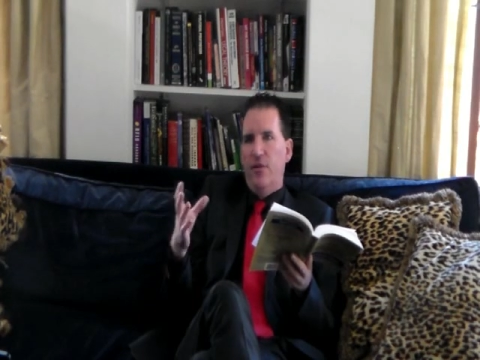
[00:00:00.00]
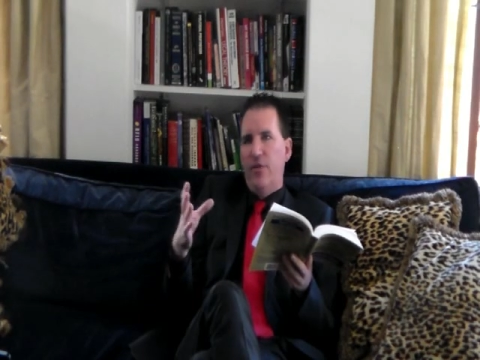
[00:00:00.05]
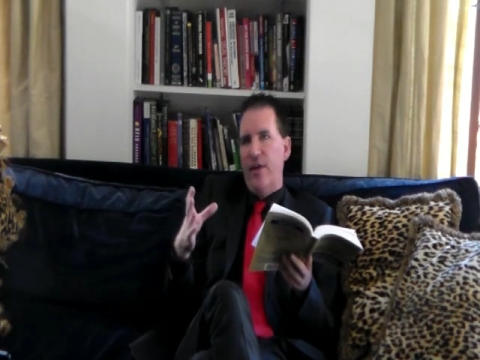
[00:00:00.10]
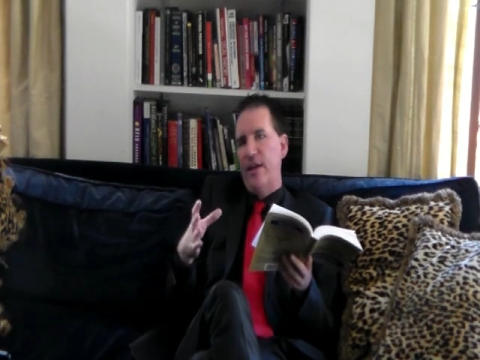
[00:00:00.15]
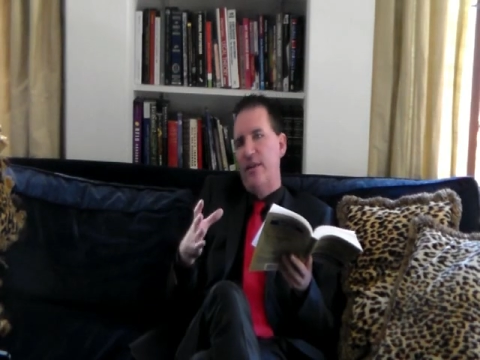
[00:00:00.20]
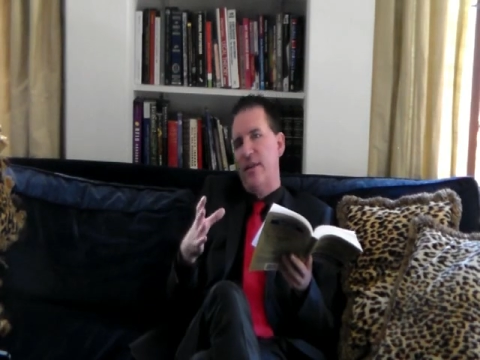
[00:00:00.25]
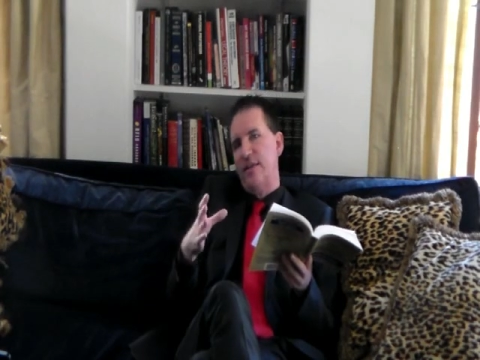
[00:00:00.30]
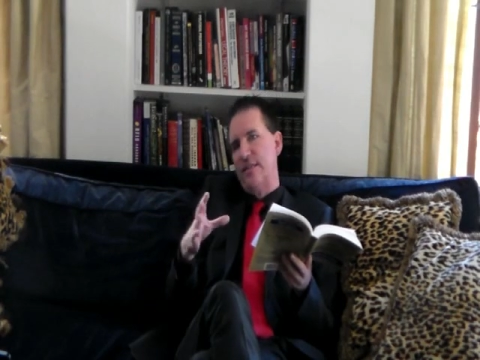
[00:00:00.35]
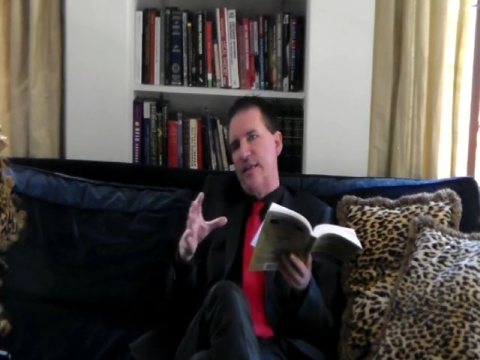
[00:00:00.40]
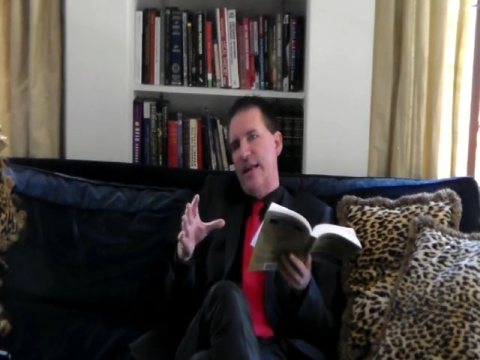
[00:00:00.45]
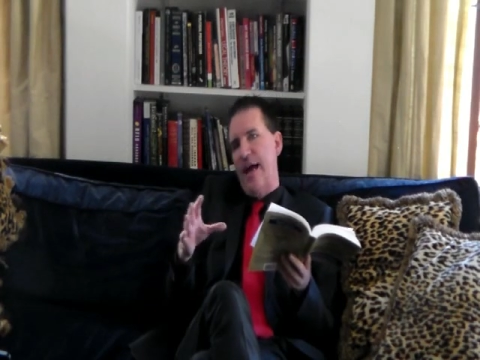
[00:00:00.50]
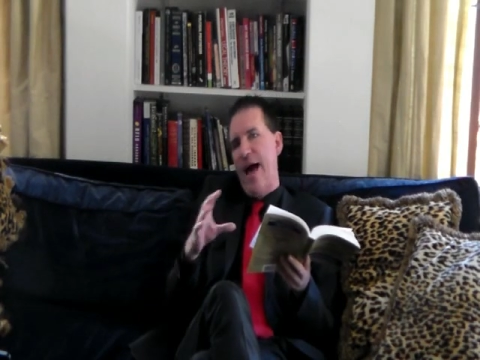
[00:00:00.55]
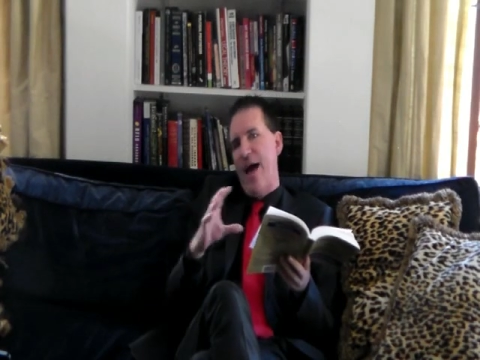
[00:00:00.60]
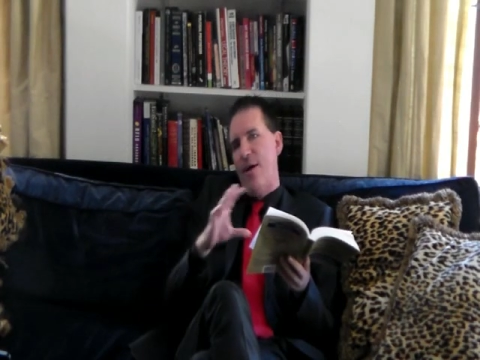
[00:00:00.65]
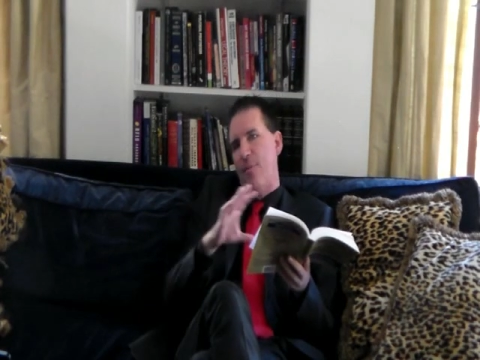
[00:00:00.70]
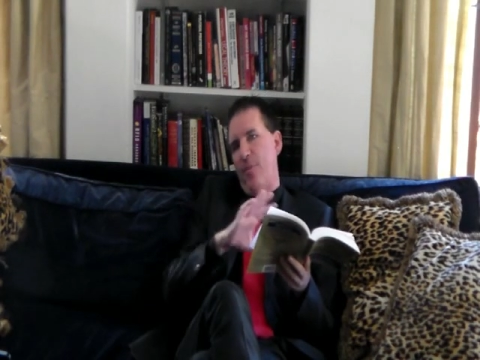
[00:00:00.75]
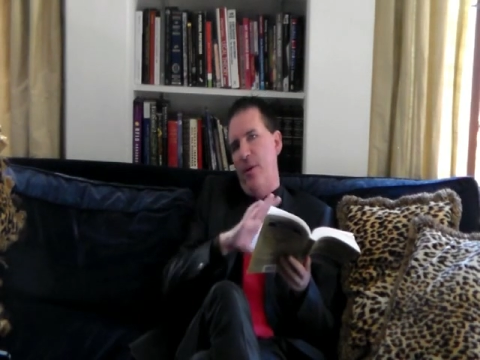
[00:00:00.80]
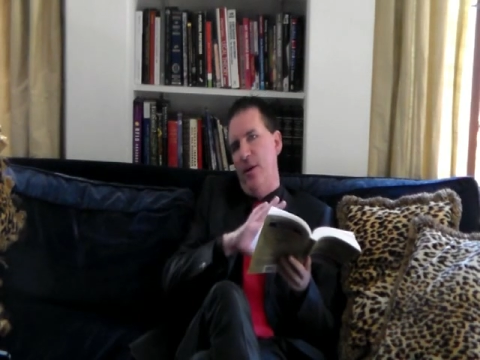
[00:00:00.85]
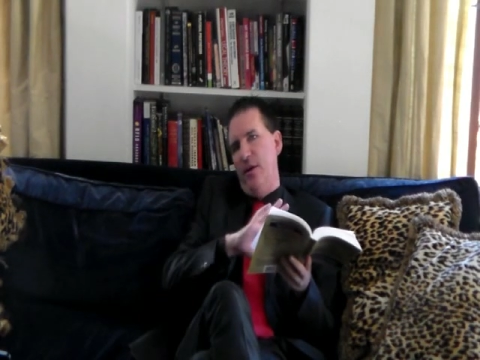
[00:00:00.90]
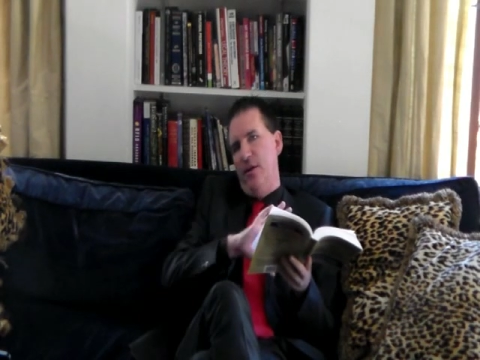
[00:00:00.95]
That doesn't
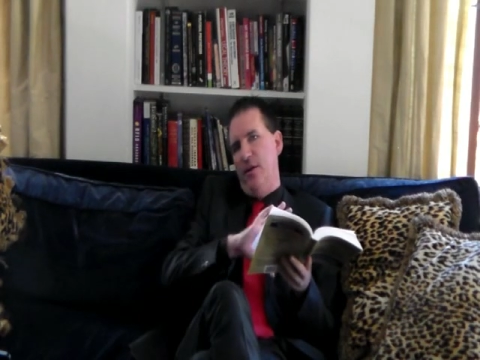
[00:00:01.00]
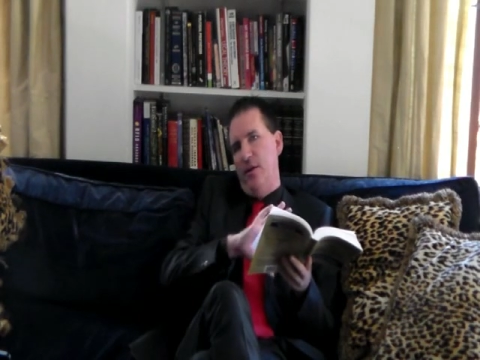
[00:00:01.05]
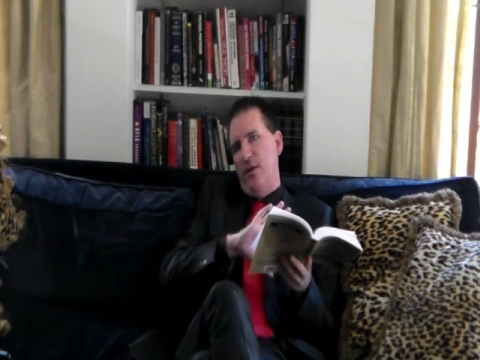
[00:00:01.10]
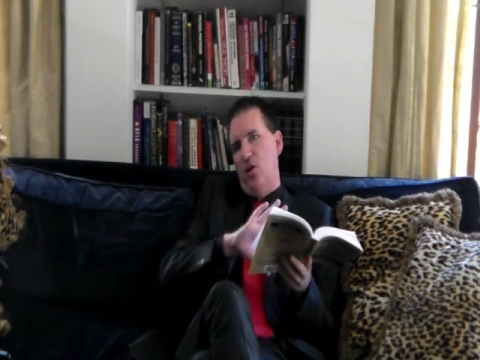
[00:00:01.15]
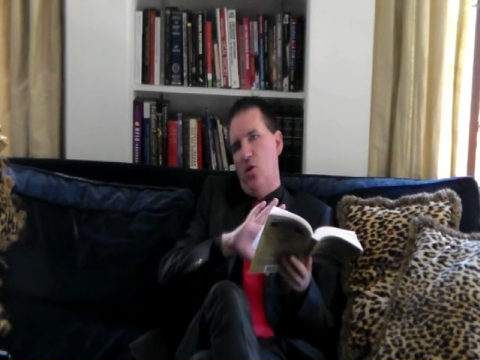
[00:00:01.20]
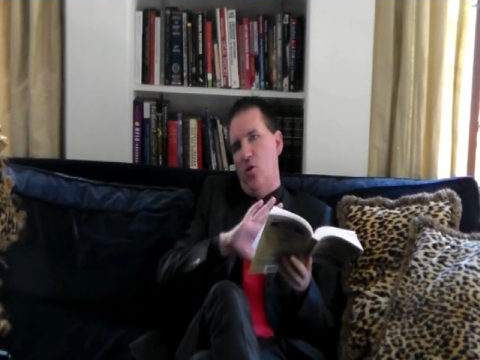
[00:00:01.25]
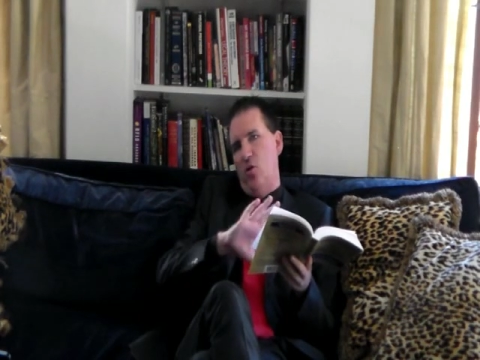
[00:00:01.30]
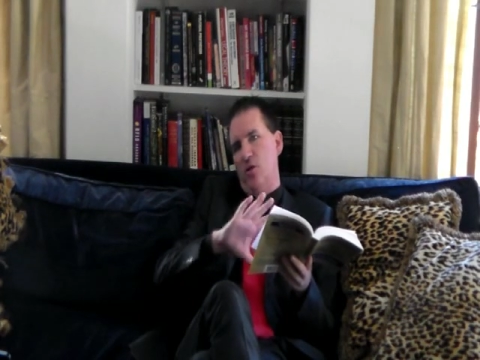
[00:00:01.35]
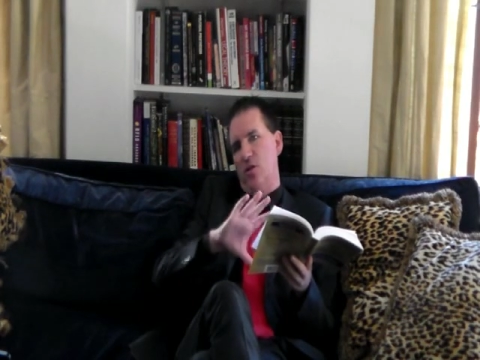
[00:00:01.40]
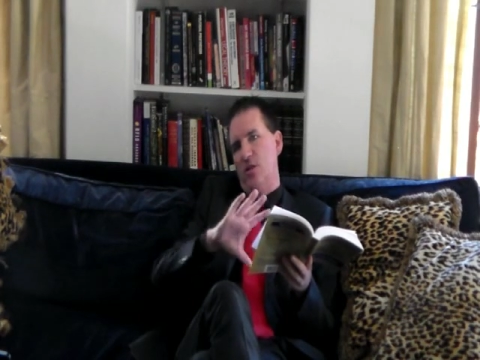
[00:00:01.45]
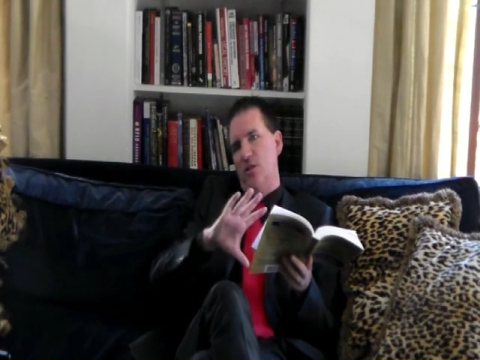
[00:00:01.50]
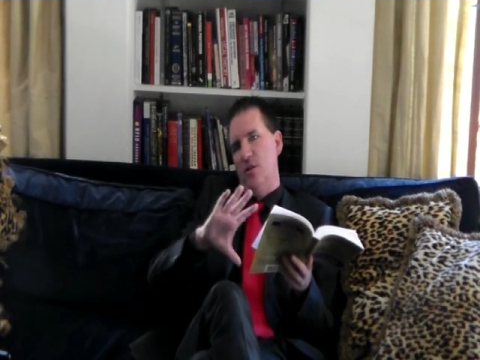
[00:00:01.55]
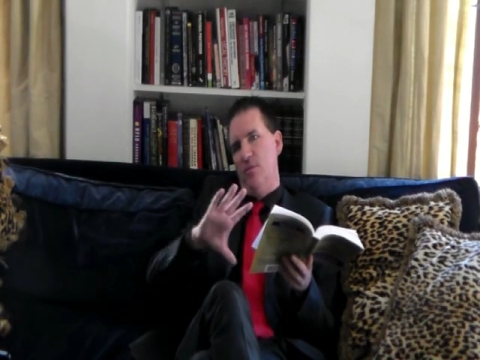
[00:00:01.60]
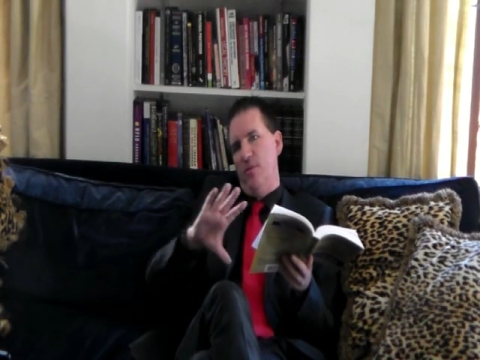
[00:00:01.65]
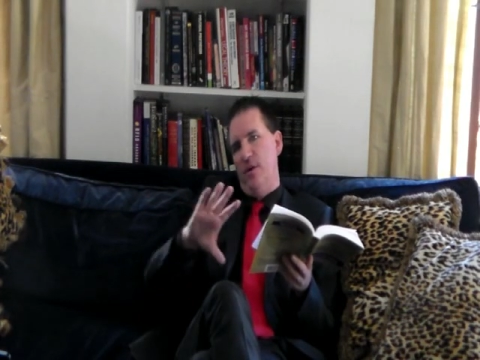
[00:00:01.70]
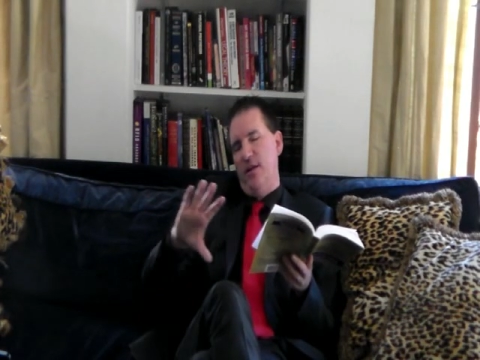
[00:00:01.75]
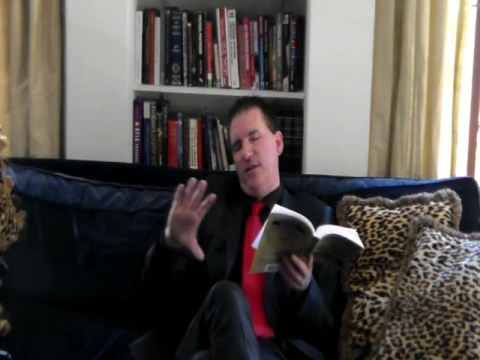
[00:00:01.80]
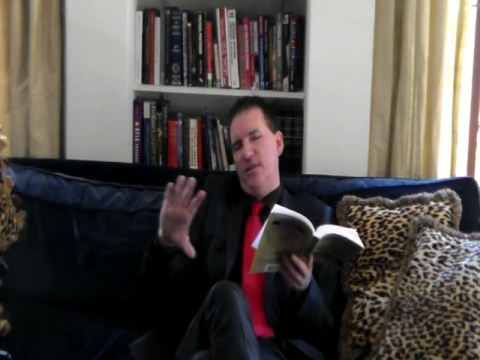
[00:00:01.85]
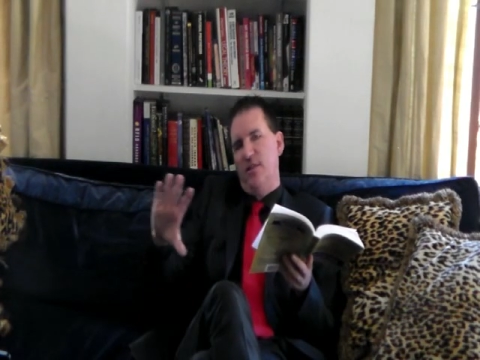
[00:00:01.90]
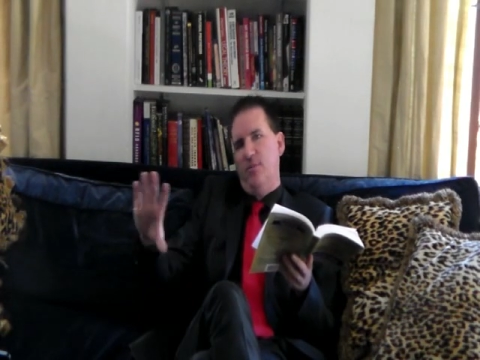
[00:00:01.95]
happen in a
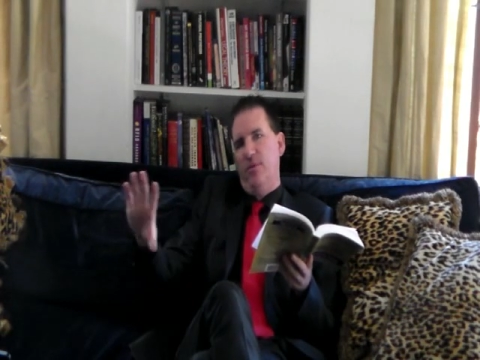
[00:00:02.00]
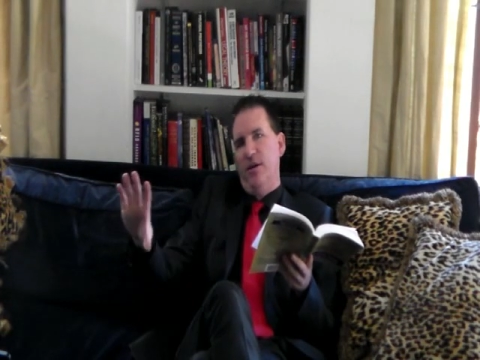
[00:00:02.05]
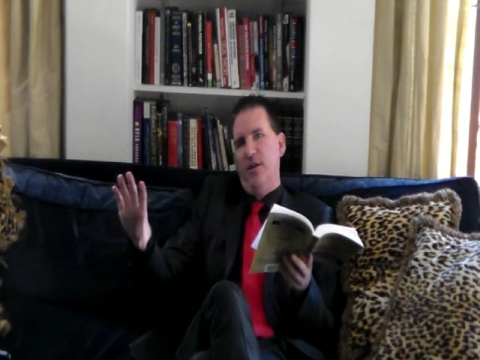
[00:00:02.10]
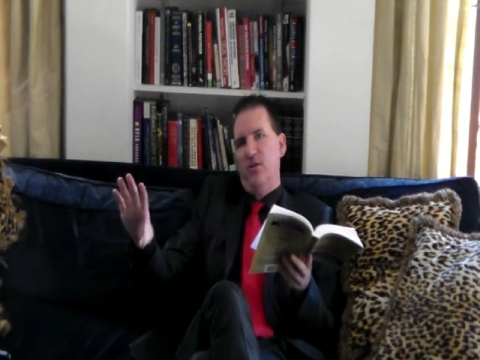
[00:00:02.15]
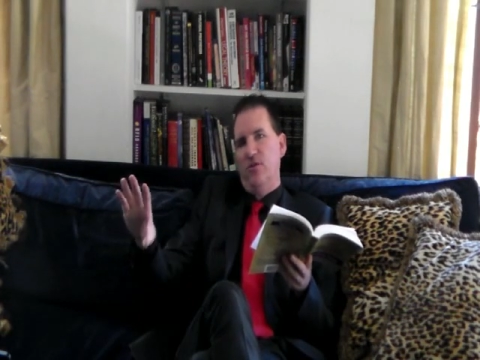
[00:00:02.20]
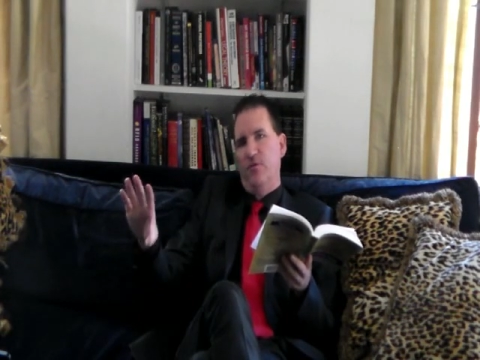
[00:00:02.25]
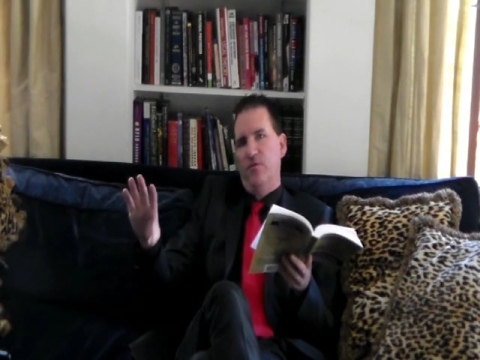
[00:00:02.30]
constant money supply.